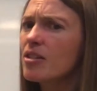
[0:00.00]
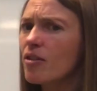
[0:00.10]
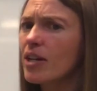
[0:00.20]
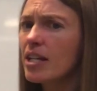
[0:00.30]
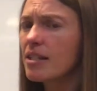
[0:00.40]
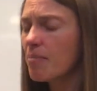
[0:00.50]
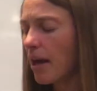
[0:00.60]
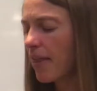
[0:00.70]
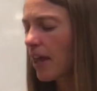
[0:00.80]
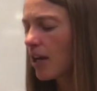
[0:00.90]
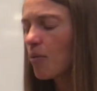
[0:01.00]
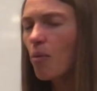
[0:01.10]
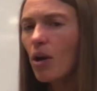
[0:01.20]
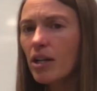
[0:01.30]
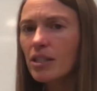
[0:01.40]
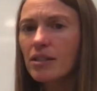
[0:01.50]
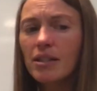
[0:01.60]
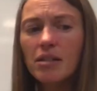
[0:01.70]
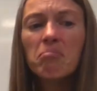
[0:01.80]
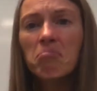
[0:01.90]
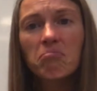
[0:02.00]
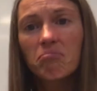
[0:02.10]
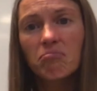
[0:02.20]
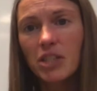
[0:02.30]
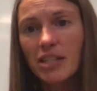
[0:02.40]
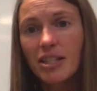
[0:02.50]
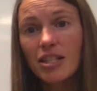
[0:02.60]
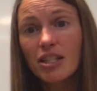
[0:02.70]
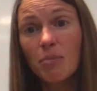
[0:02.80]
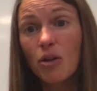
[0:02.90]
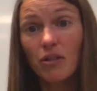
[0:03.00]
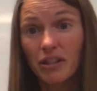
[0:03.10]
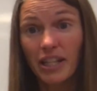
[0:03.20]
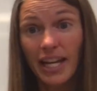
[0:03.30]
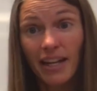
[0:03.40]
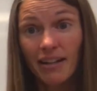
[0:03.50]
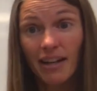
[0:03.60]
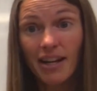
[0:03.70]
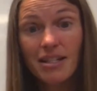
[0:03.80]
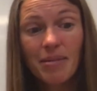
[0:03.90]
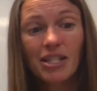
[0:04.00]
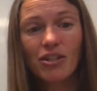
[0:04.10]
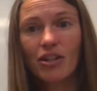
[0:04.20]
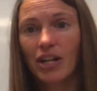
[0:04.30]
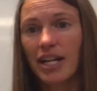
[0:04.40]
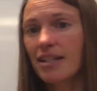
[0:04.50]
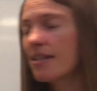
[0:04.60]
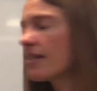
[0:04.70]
Green's method works just as smoothly as Mr. Green's.